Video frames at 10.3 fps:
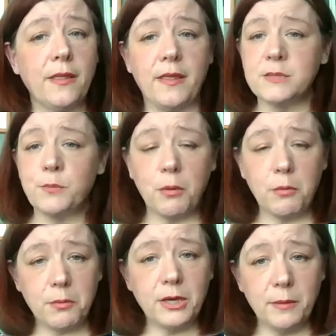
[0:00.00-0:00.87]
That's
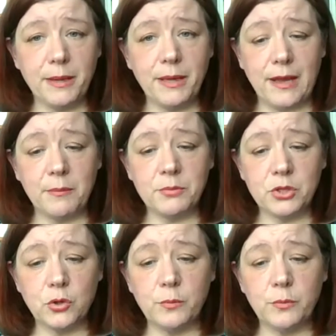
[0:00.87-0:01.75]
probably going to be a
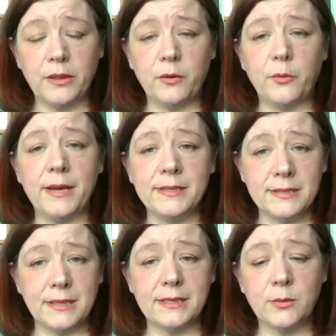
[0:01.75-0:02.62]
laptop, otherwise
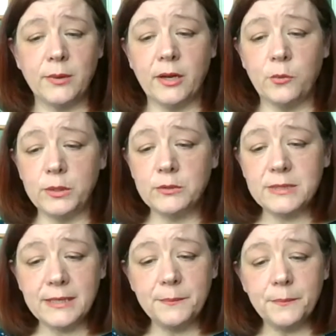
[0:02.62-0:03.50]
it gets quite
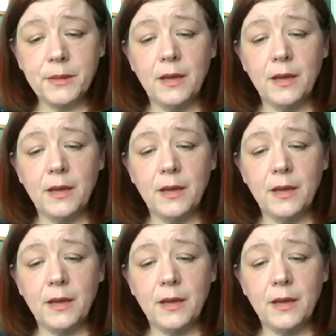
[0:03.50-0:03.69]
unwieldy.